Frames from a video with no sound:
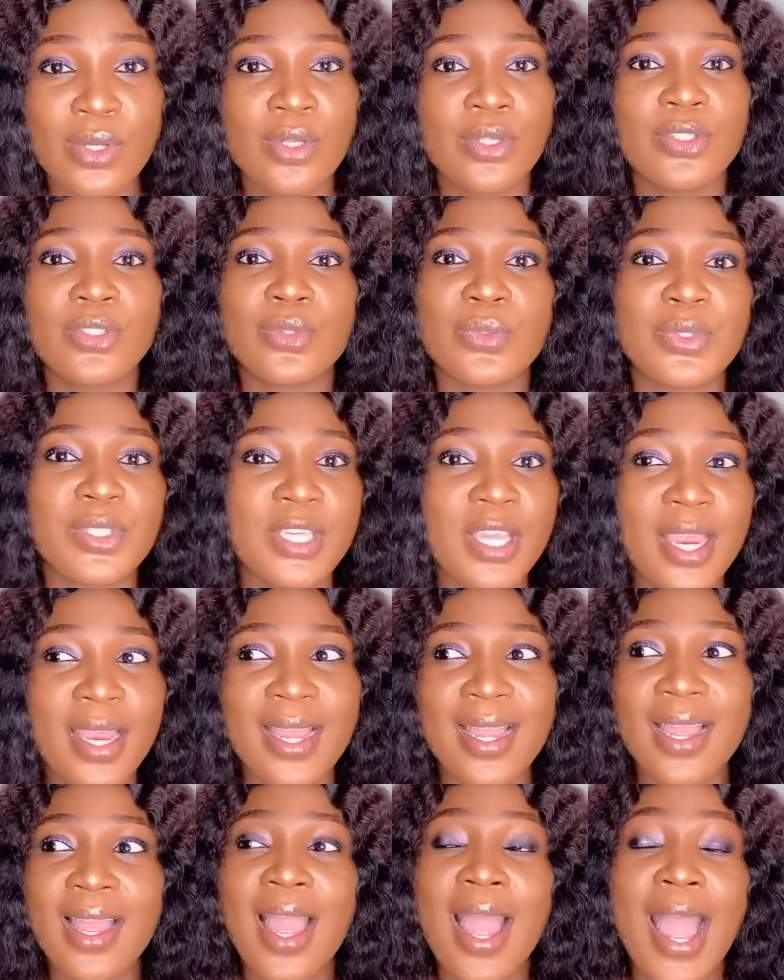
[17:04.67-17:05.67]
So
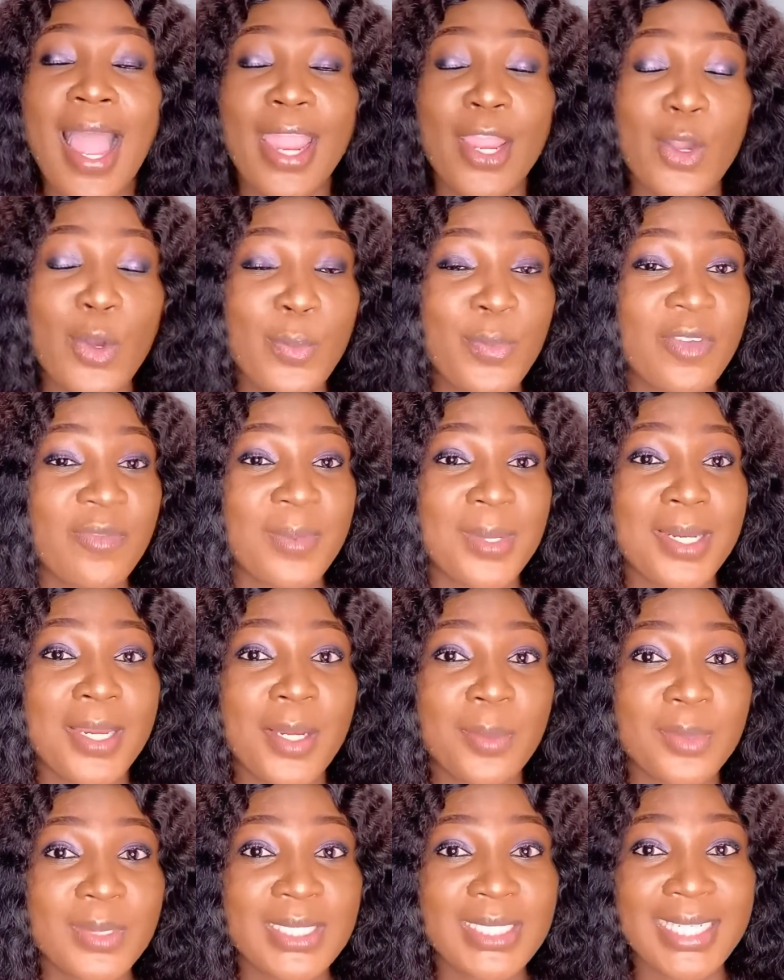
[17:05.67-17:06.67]
yeah, I hope you've been
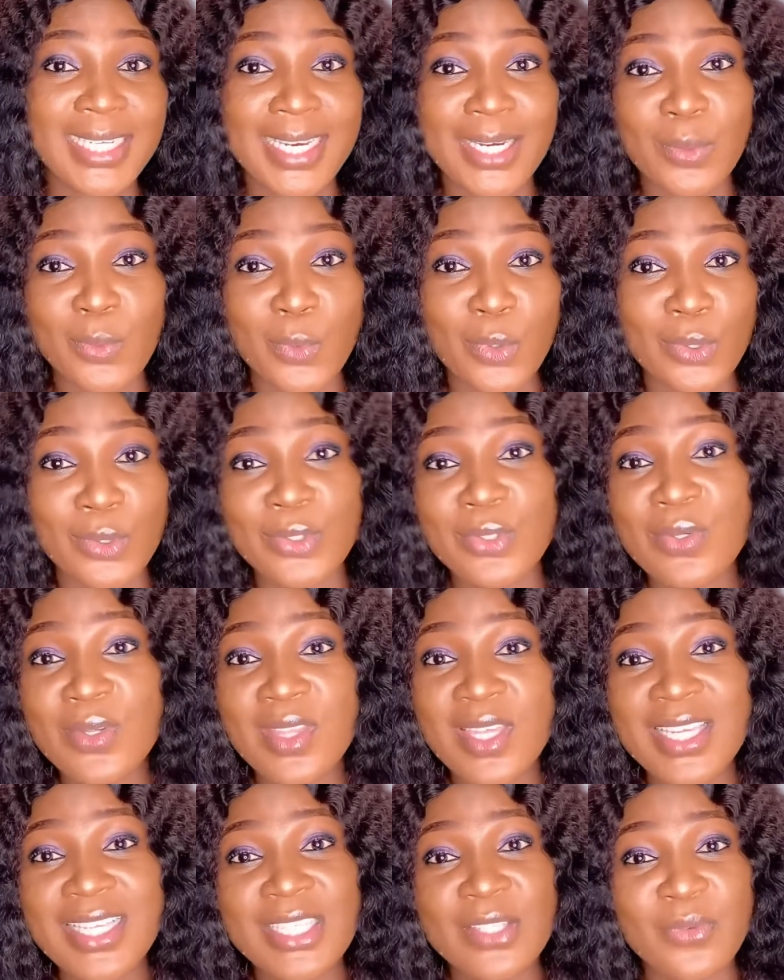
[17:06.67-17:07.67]
able to learn 1 or 2
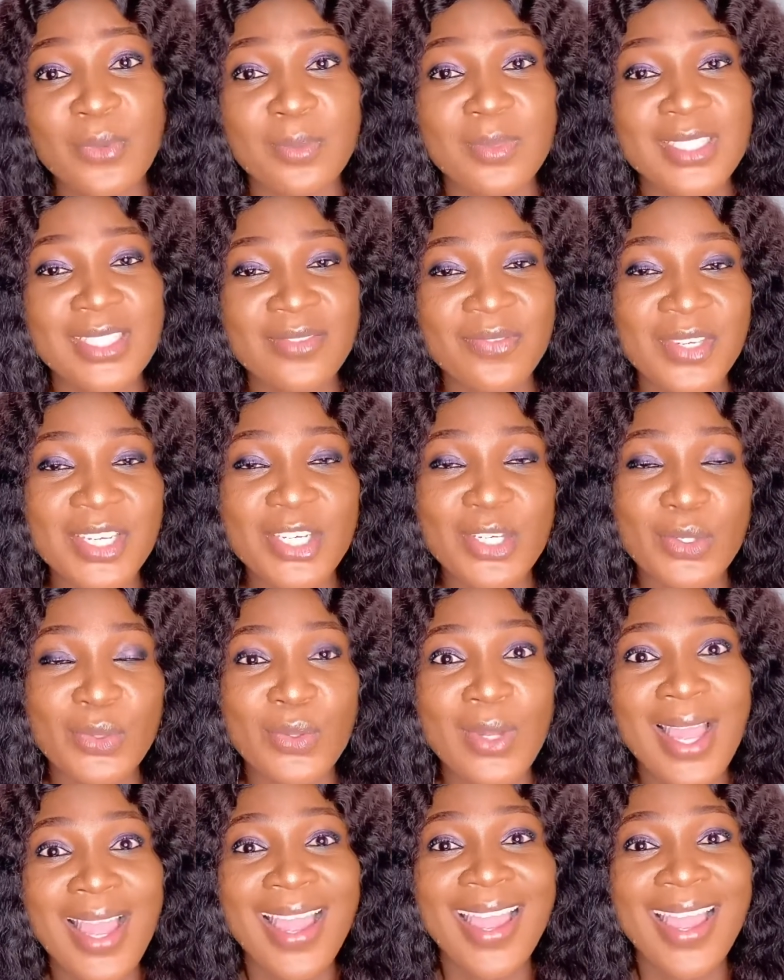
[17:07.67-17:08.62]
things from this video.